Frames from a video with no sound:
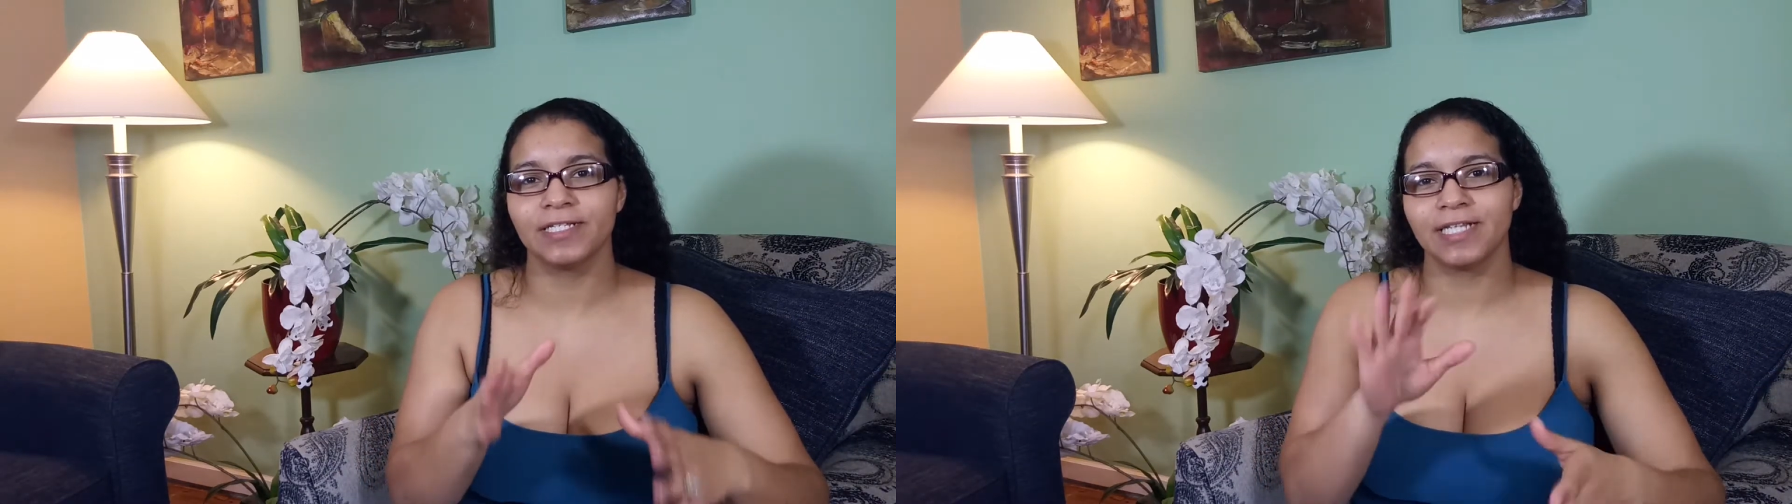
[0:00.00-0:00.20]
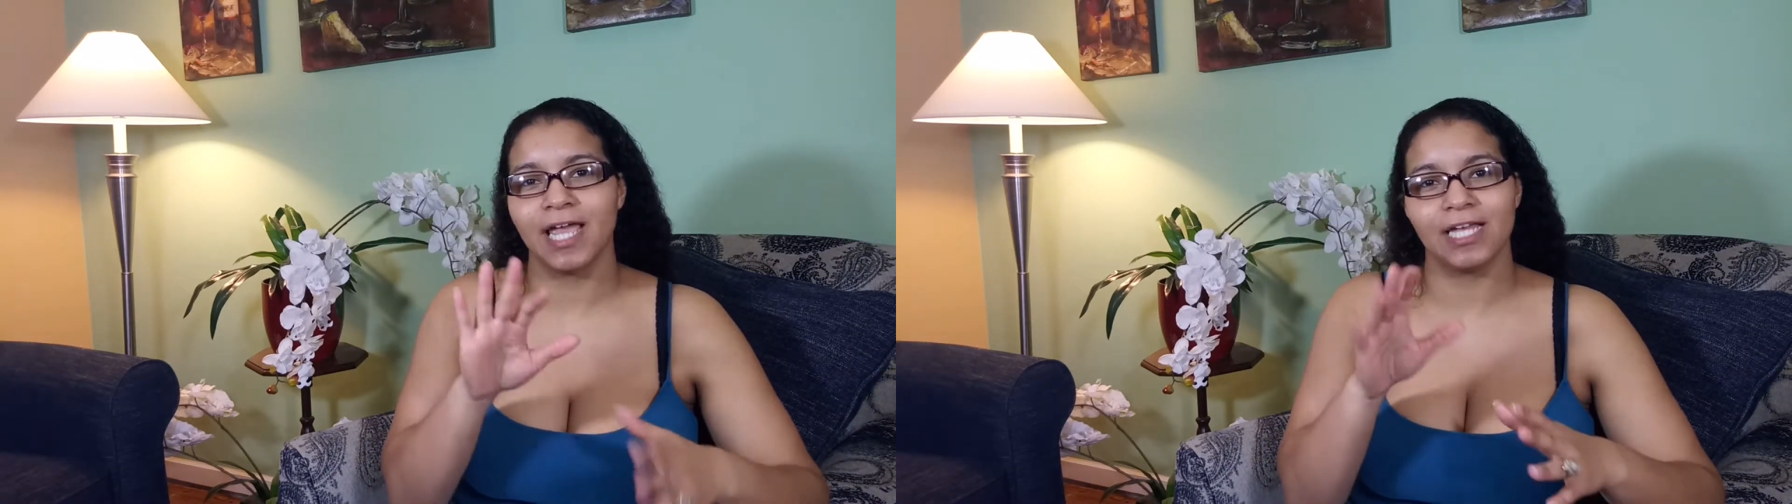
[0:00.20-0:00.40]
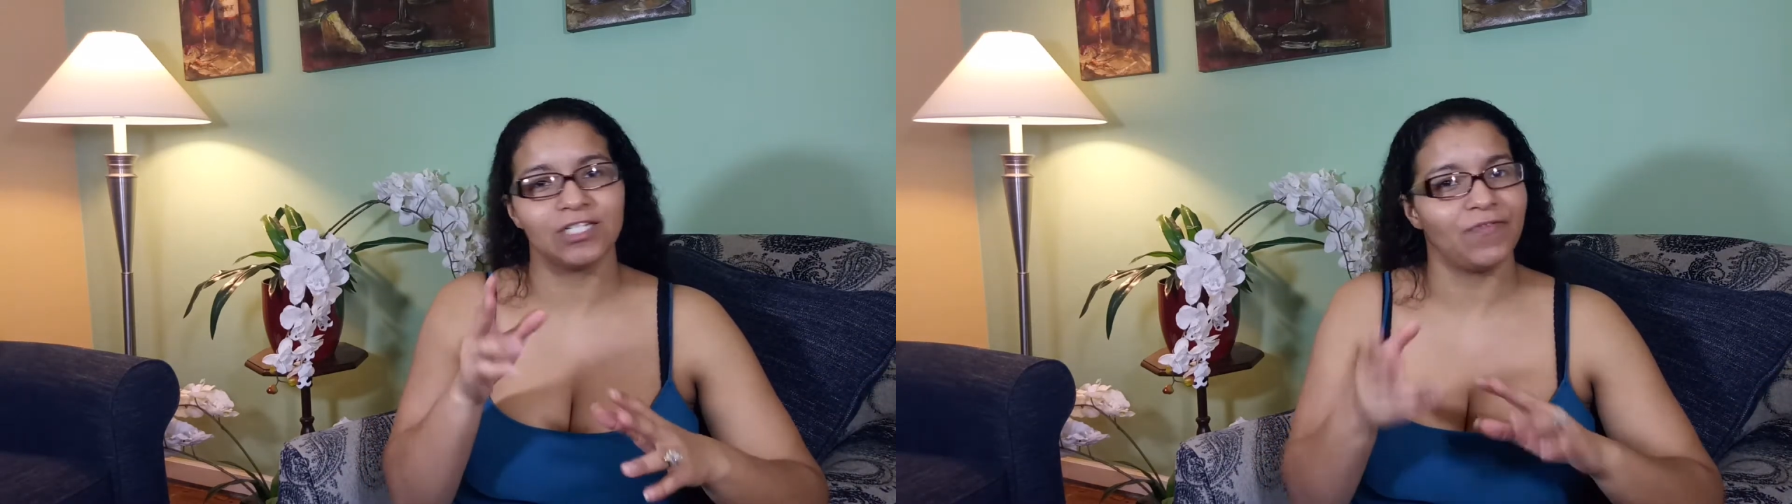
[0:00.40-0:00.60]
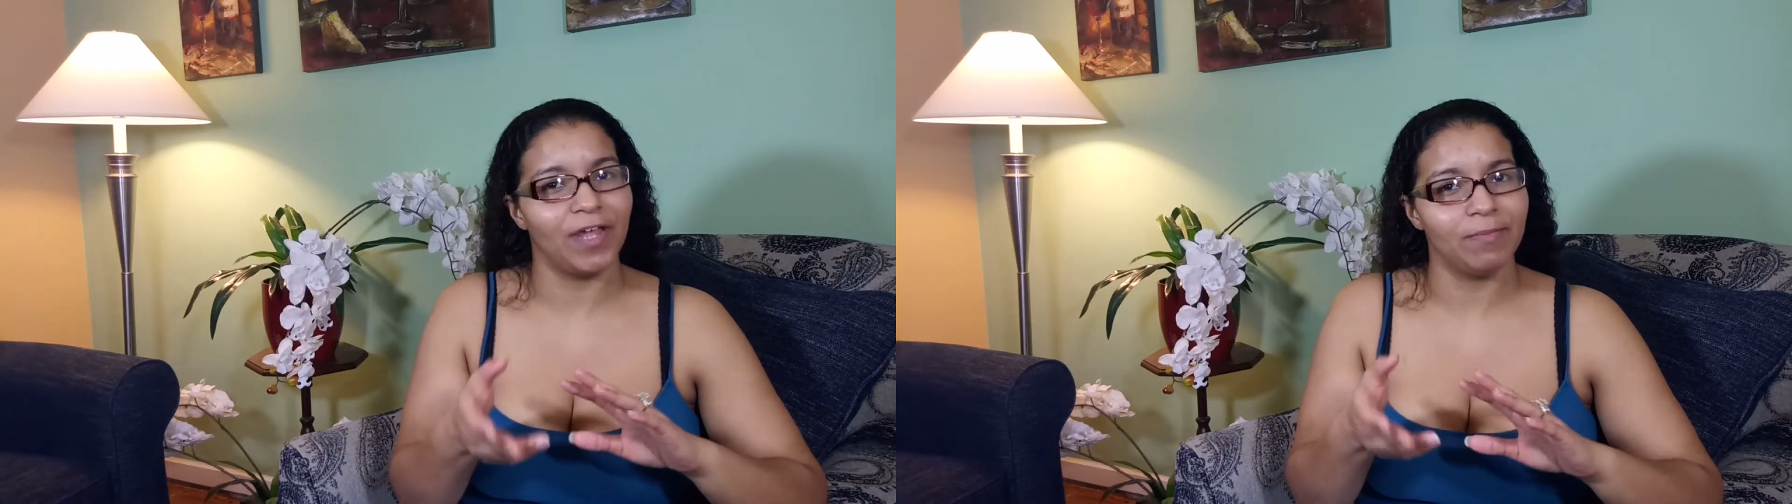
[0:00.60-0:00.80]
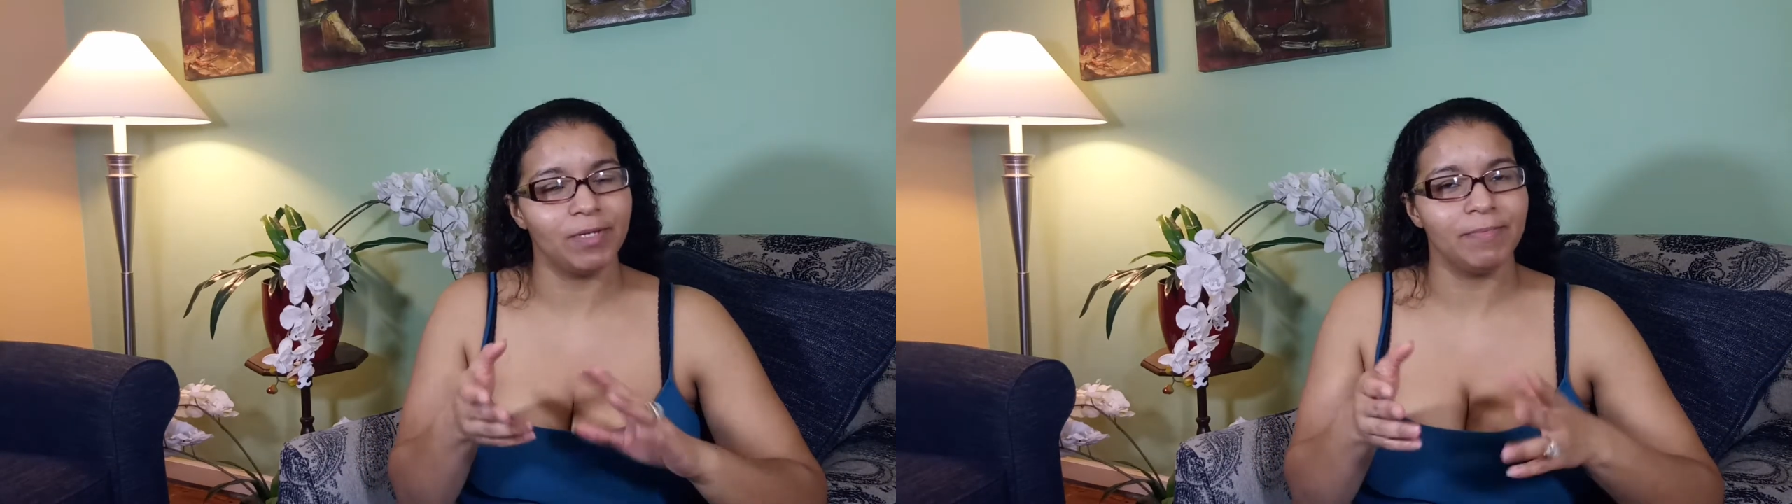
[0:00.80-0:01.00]
slash
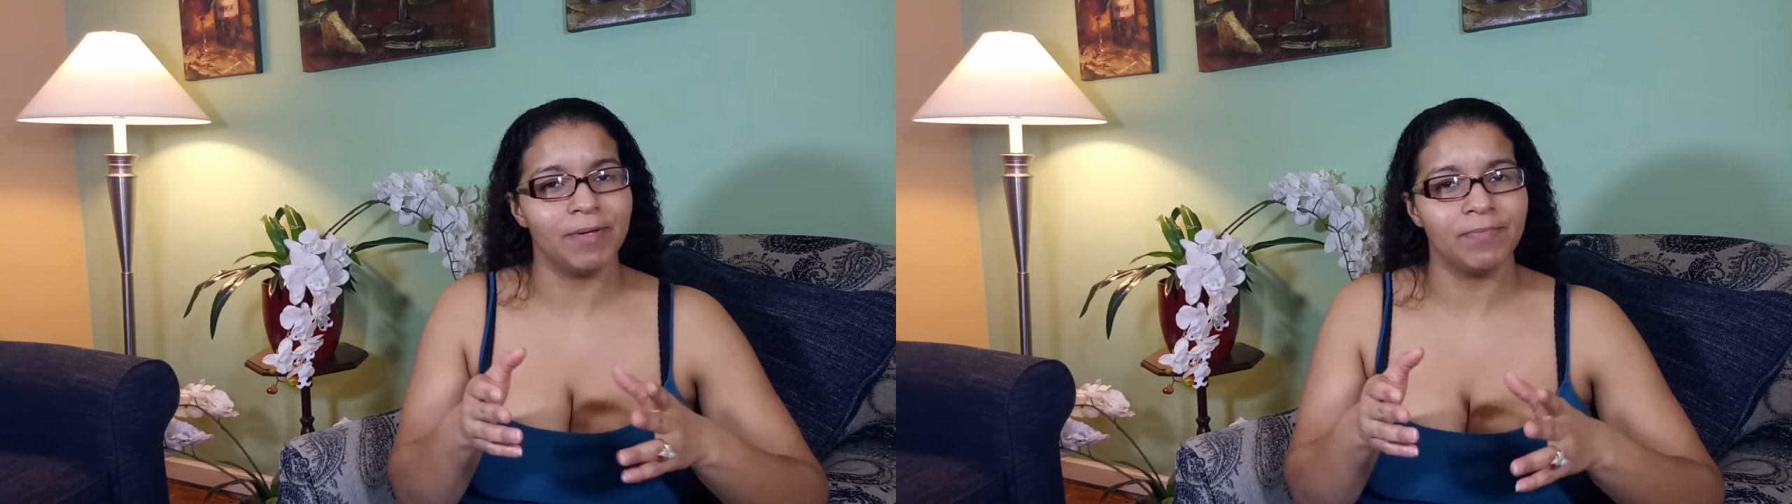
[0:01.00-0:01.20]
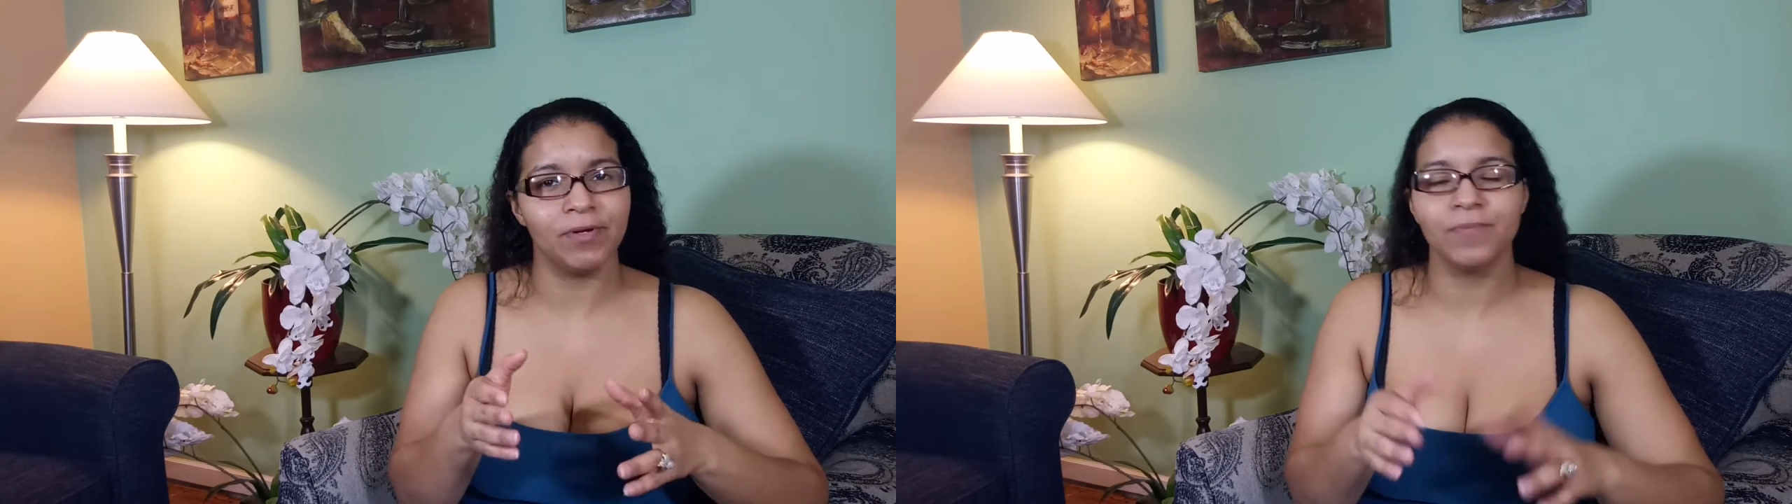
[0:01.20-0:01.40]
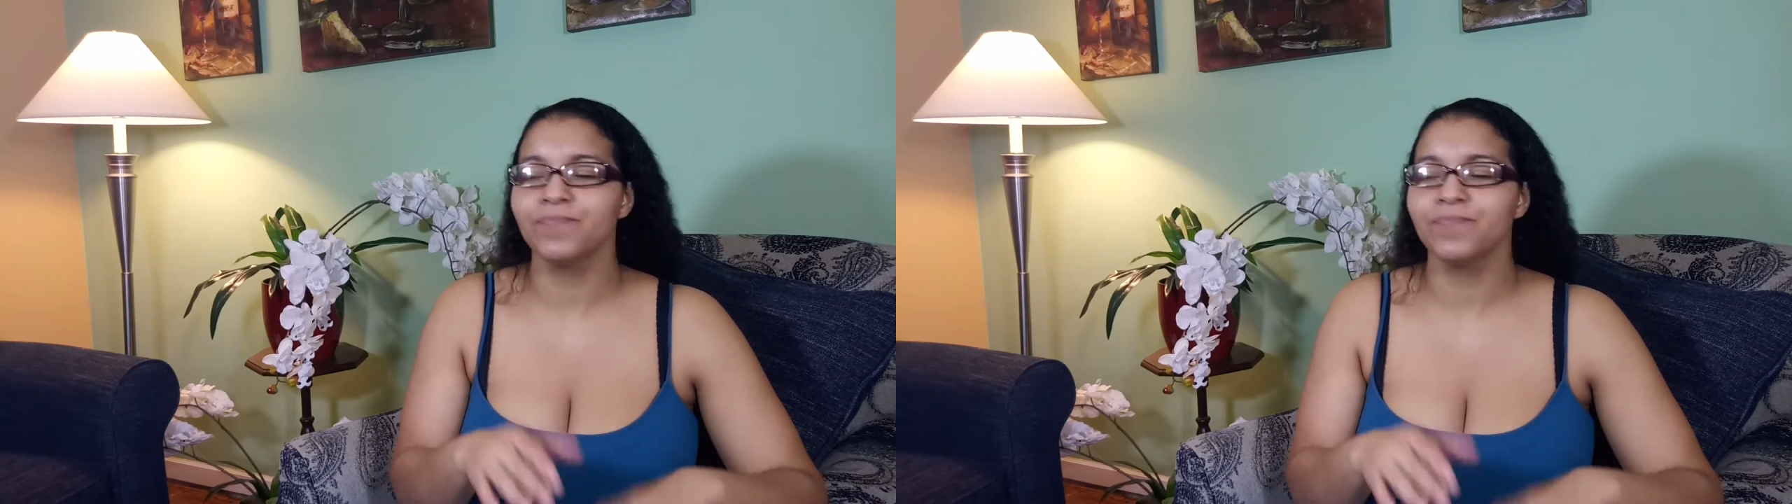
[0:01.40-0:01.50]
family member,